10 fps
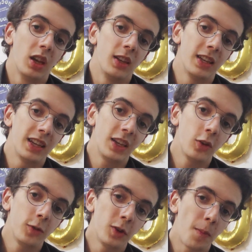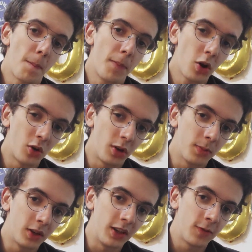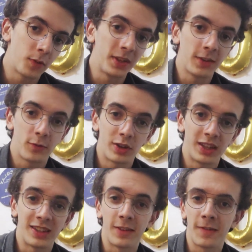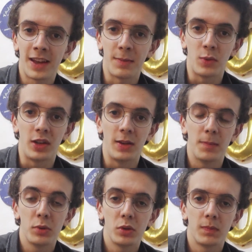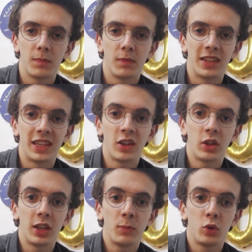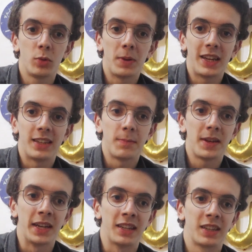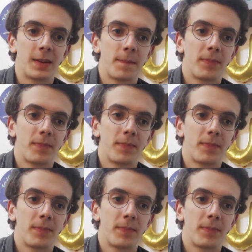they often borrow money from their friends and family, but they're unable to pay them back.